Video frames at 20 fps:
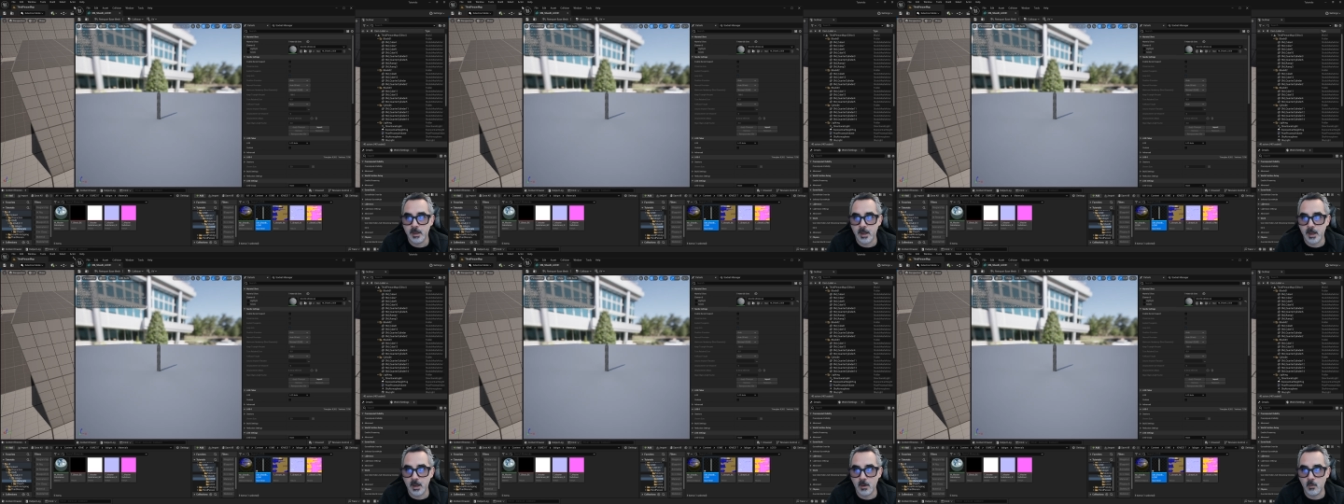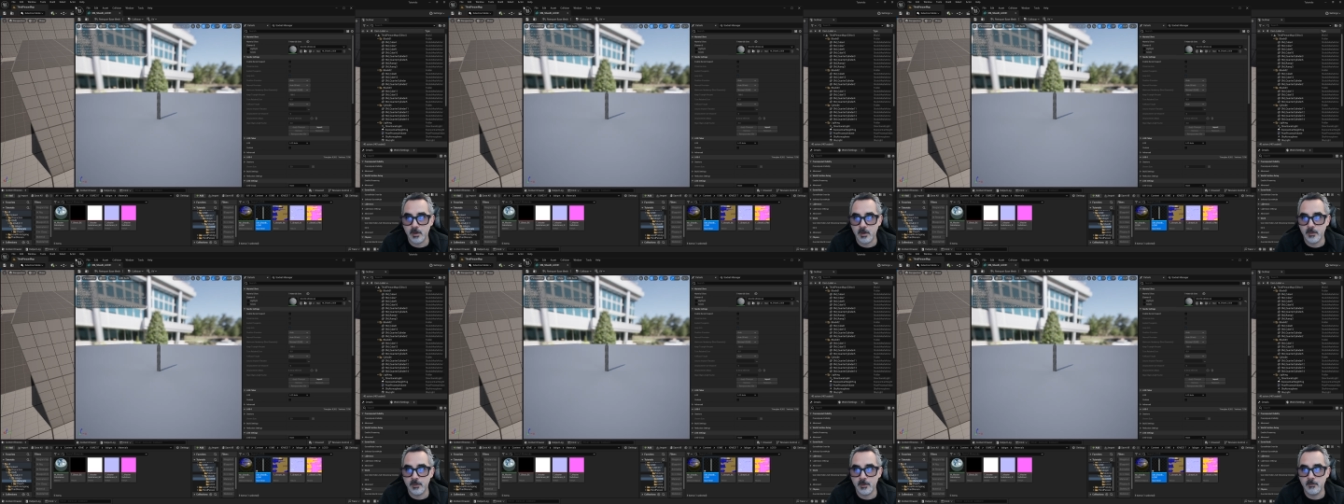
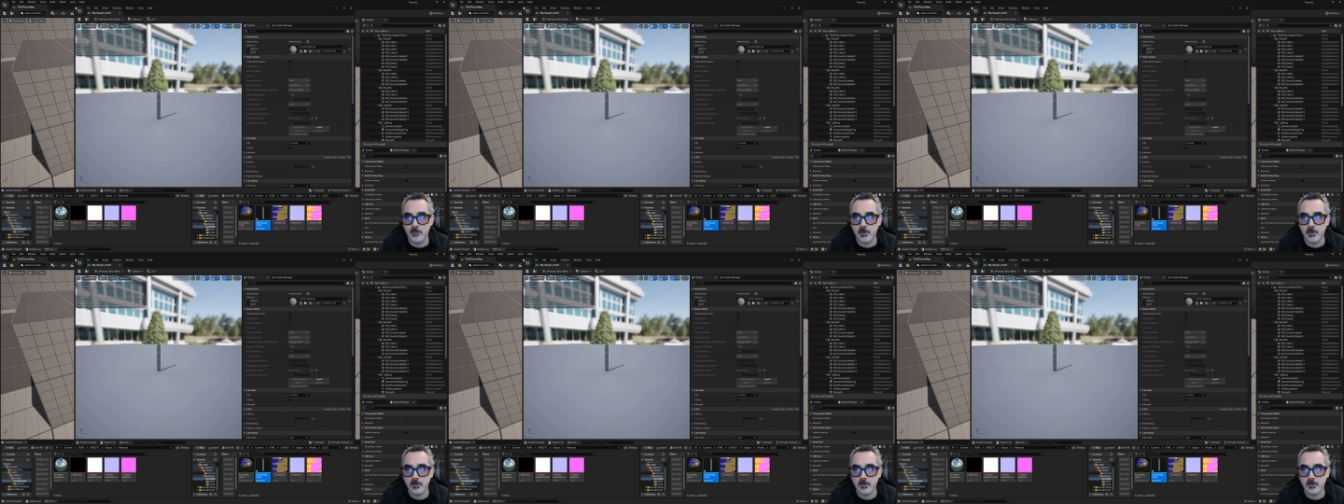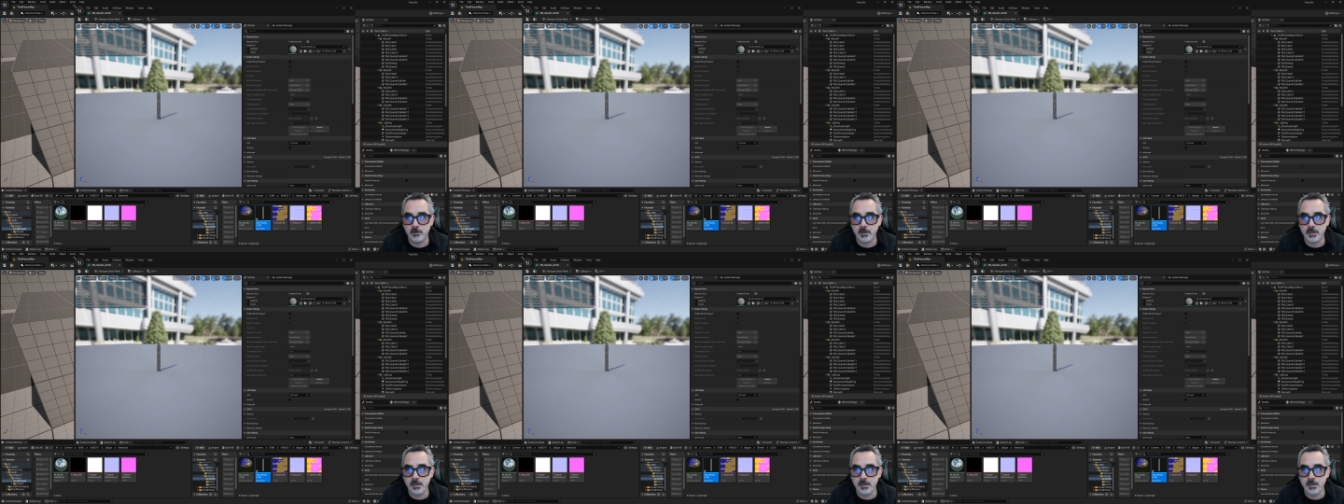And when the
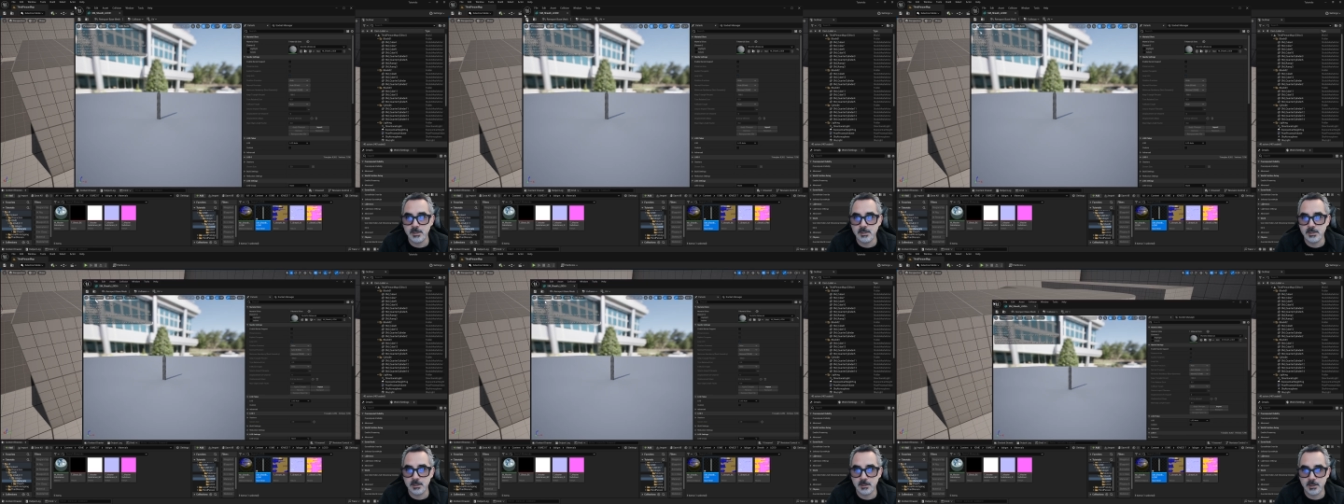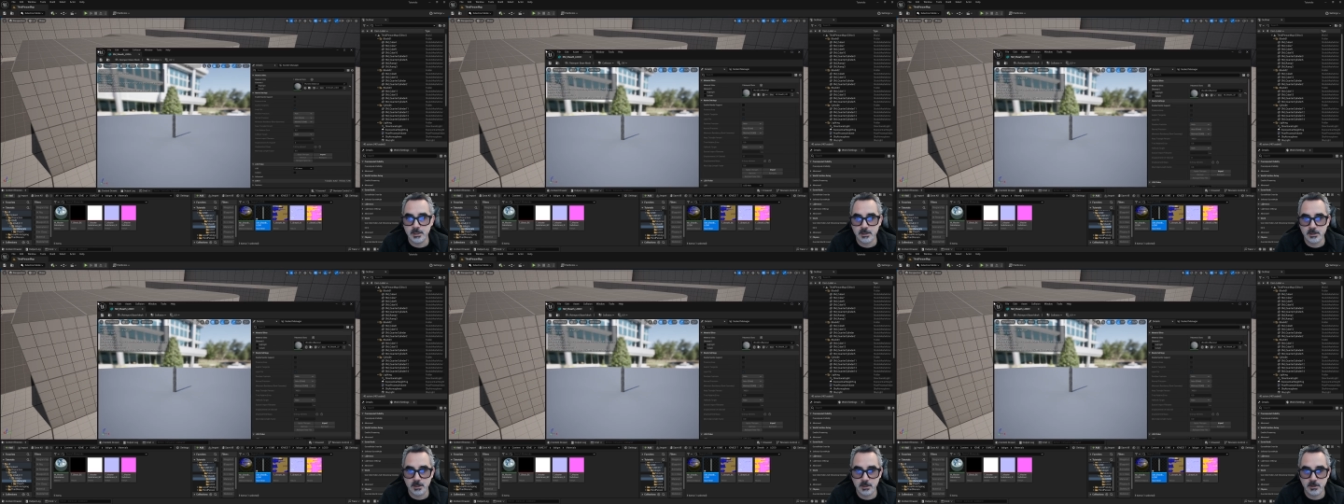model is
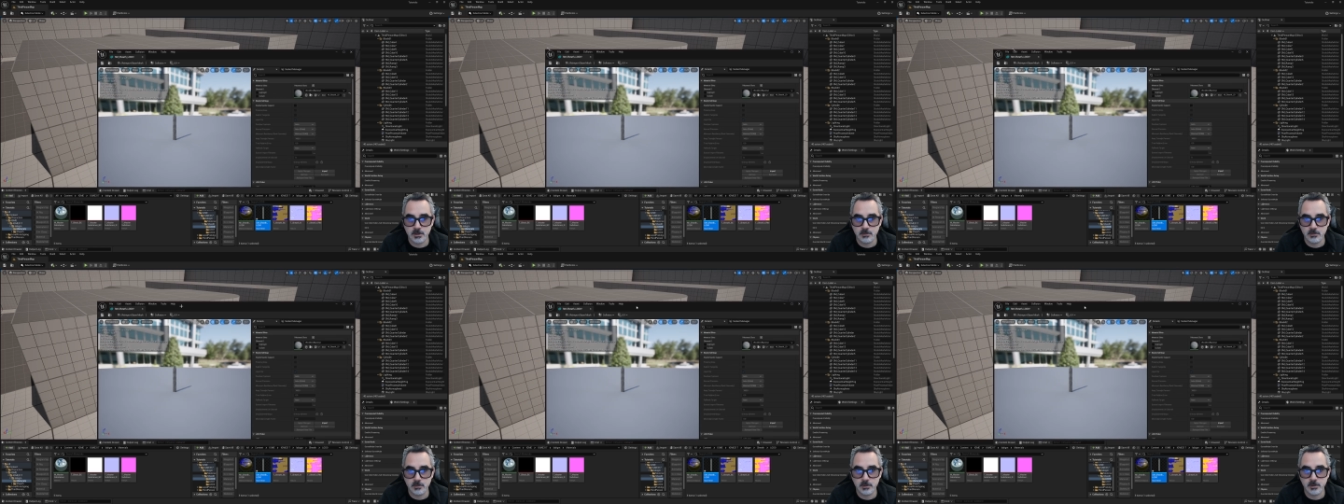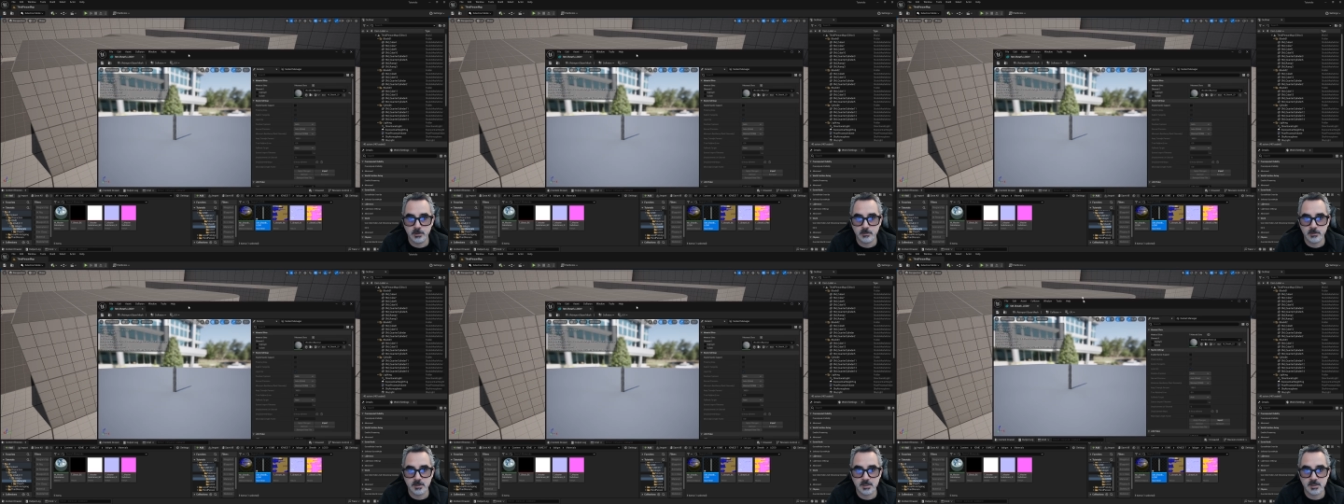selected, you will
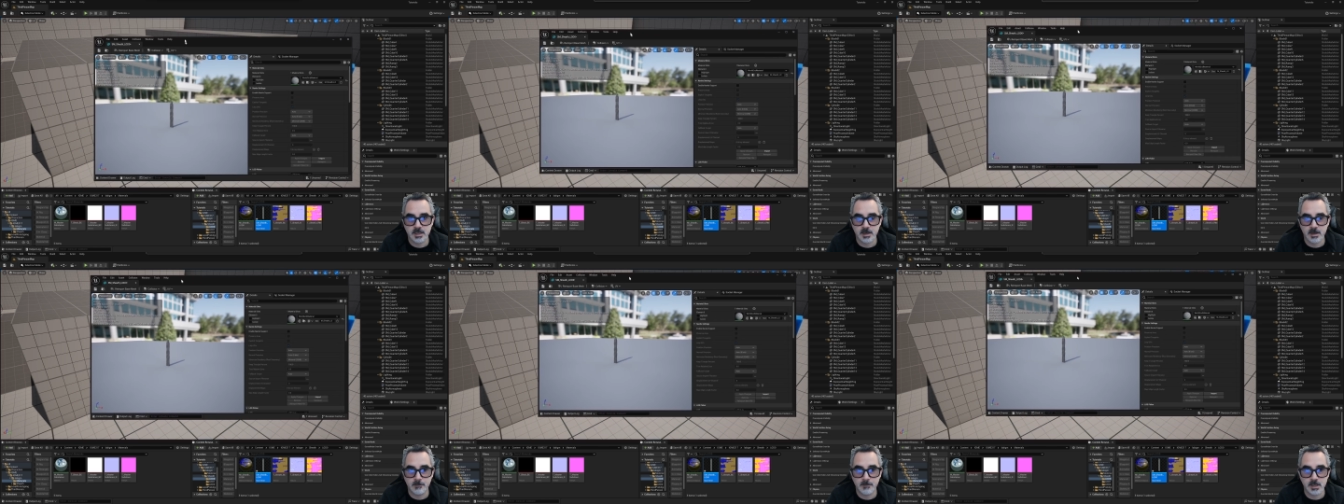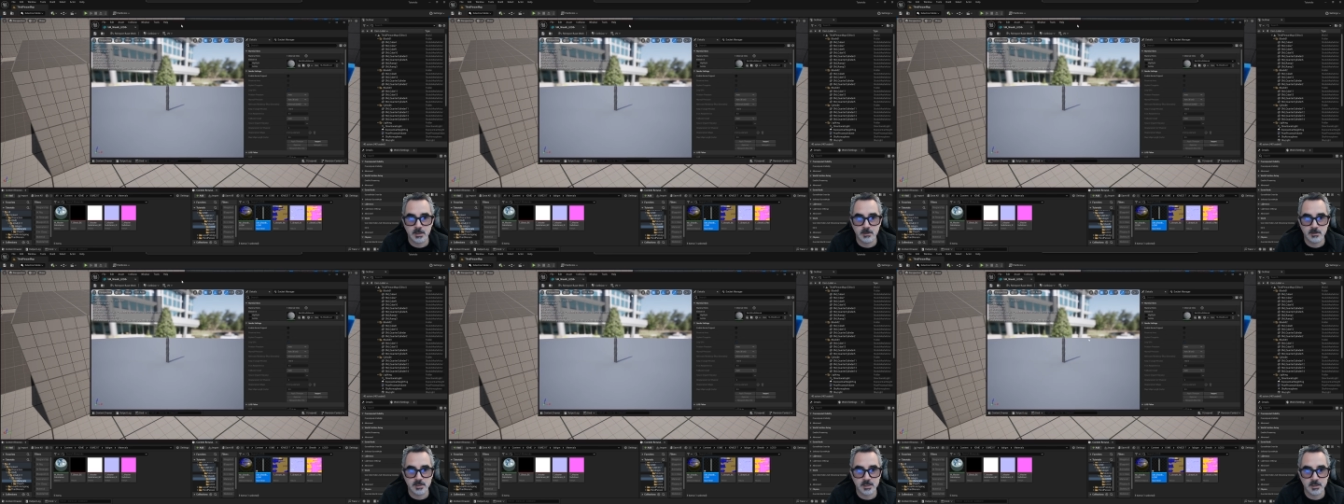notice that
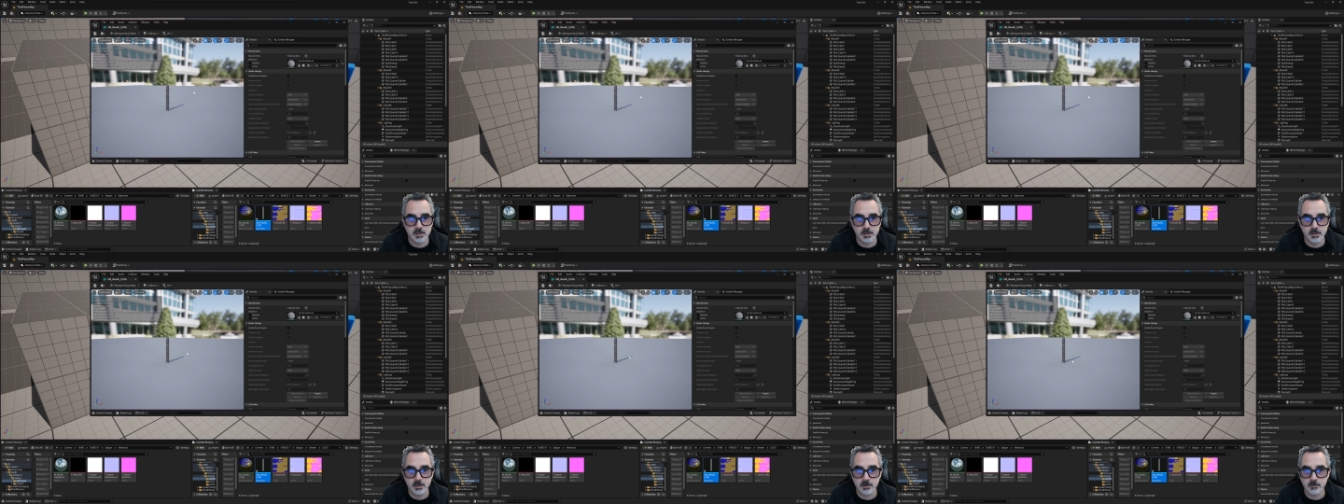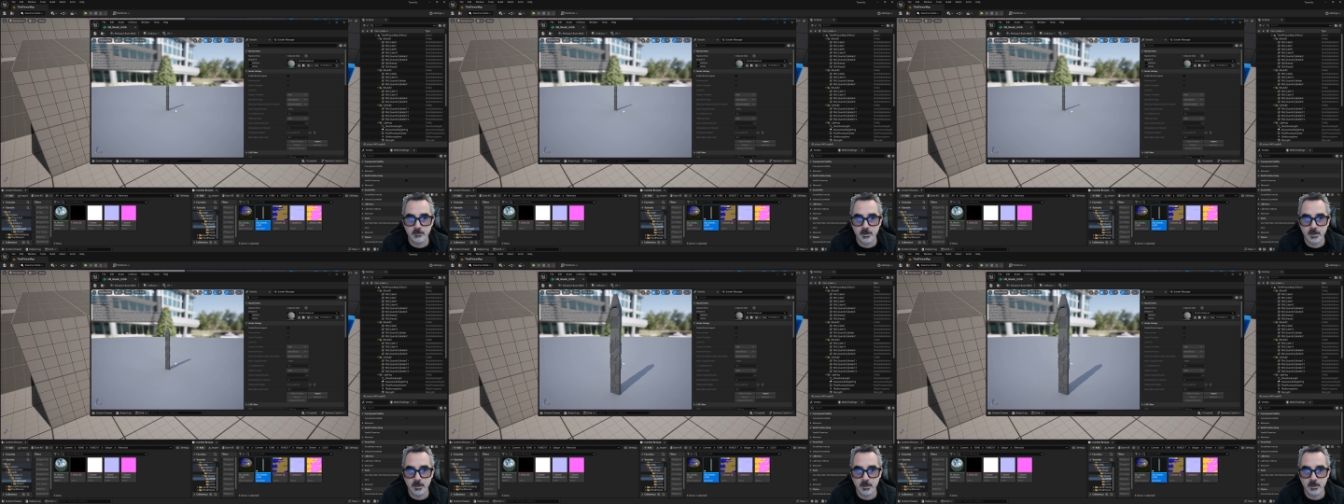because I didn't
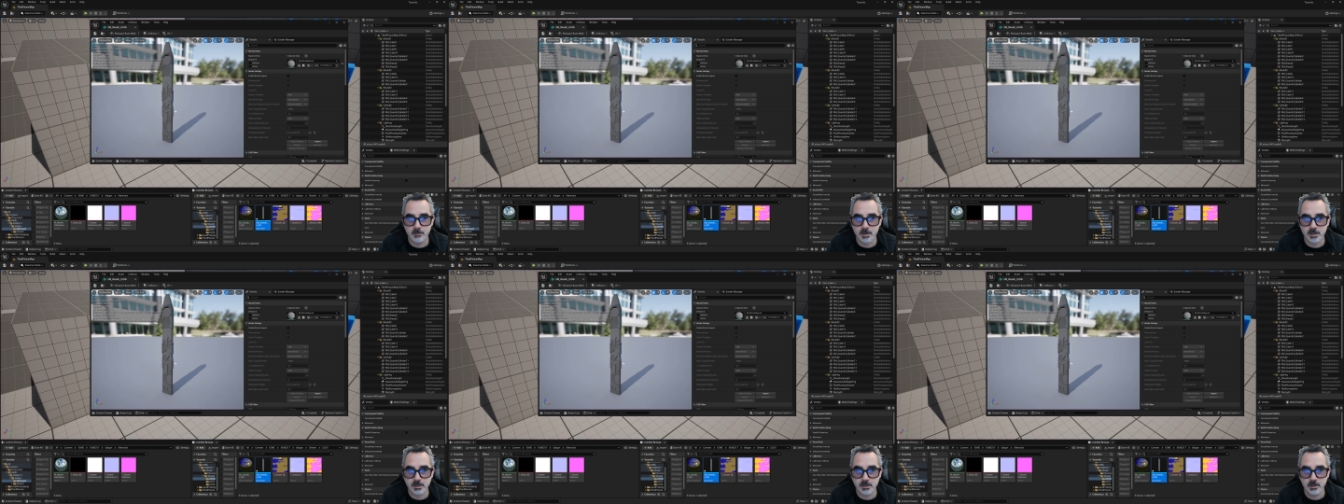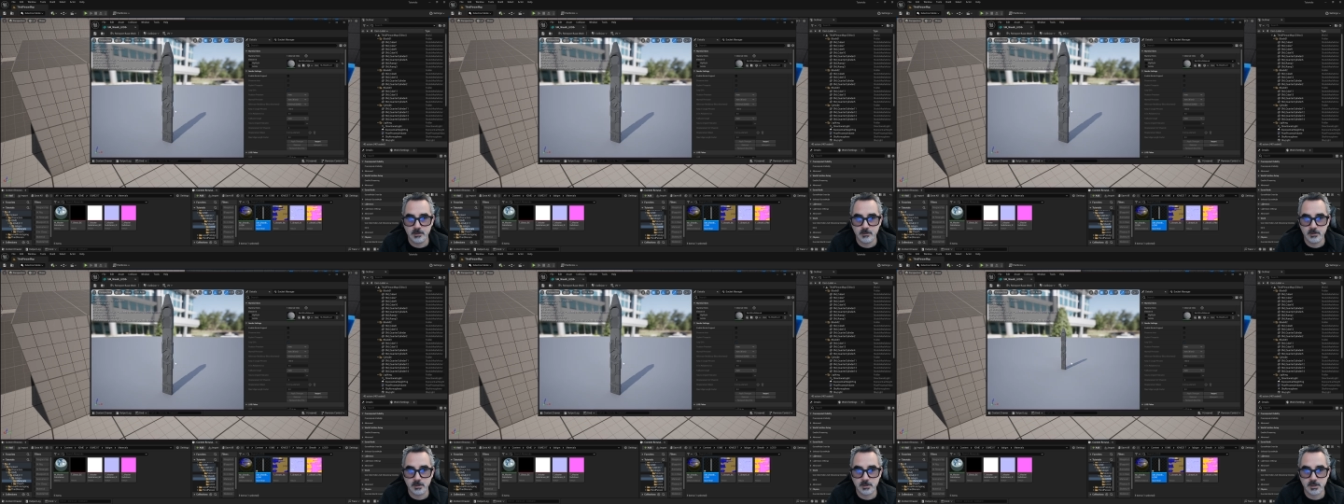create any
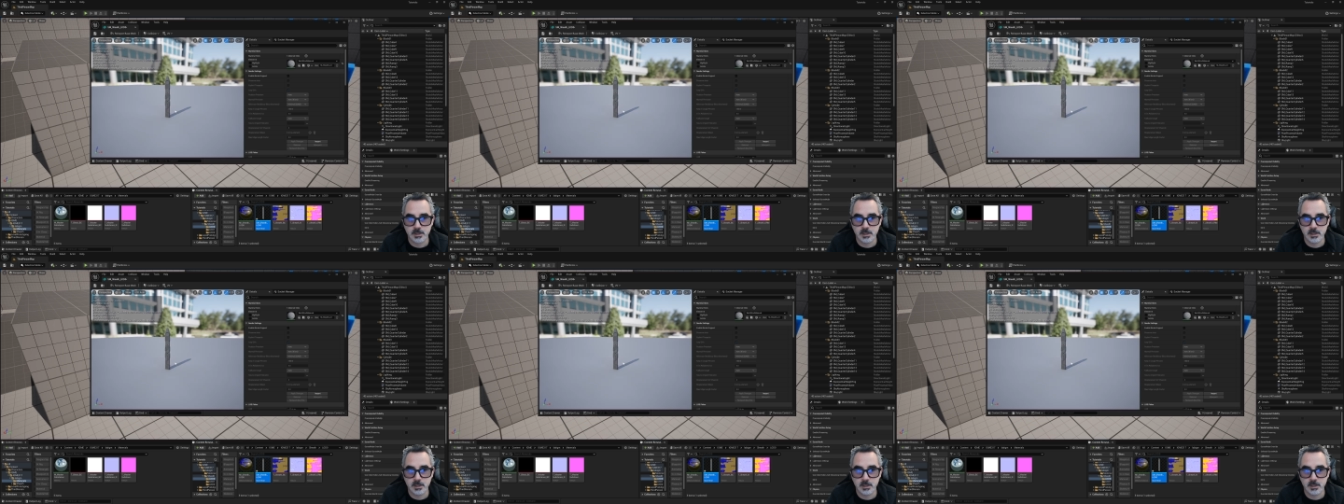materials,